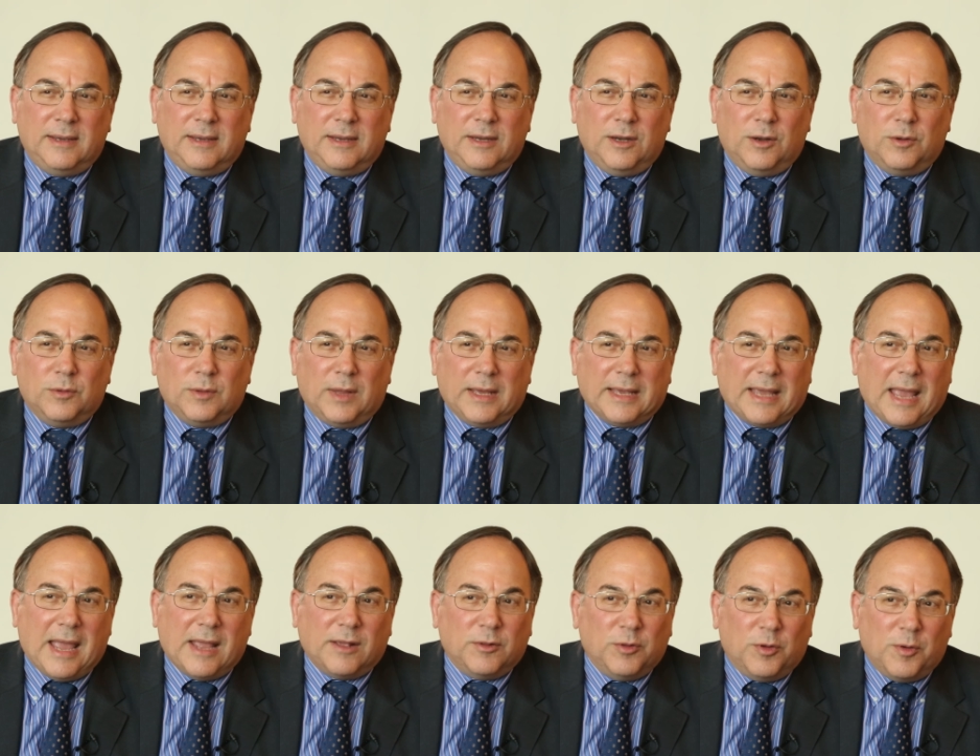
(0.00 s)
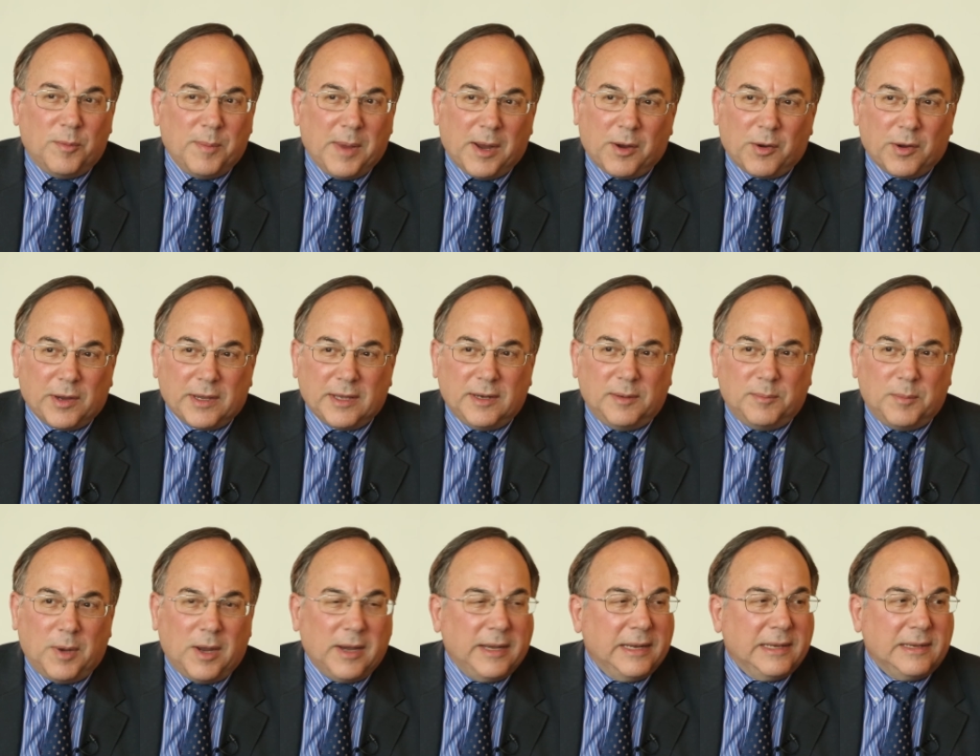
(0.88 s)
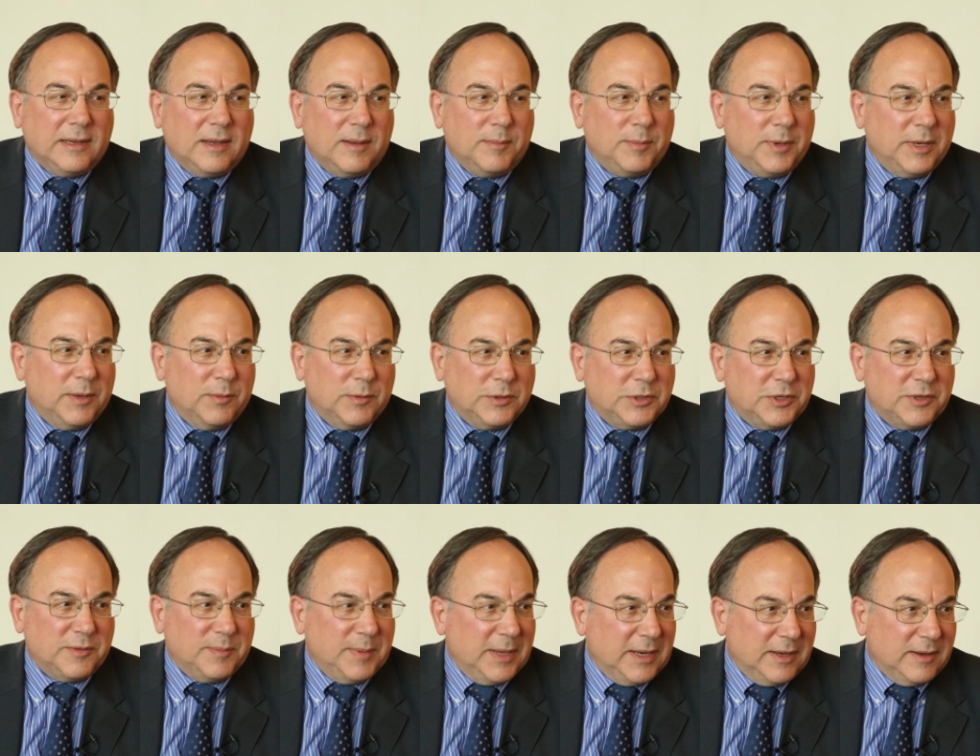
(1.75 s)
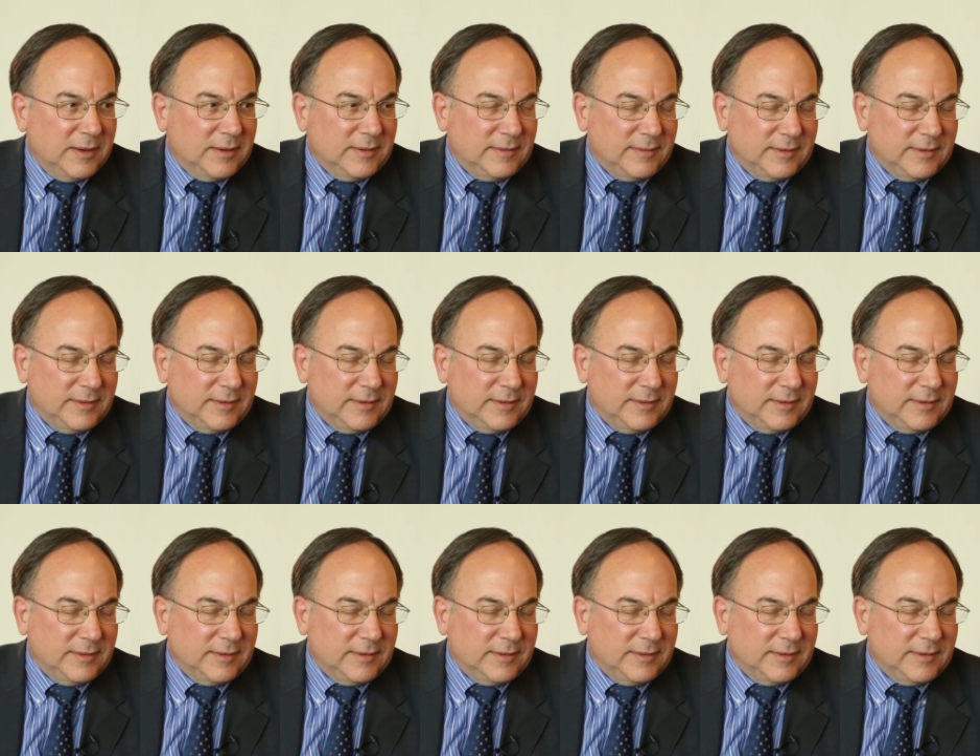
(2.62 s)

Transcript: you know, like Anglo American, a mining company which has made a,